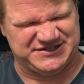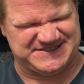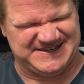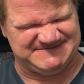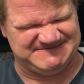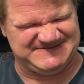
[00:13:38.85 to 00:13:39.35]
just
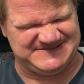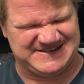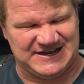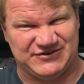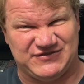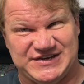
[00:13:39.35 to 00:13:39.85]
that
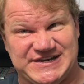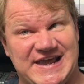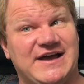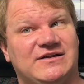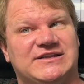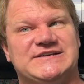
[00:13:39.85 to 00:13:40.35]
kind of
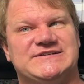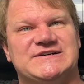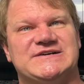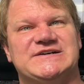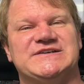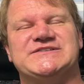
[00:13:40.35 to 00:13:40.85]
yell he
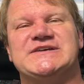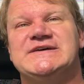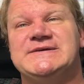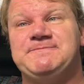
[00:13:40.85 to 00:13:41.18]
does.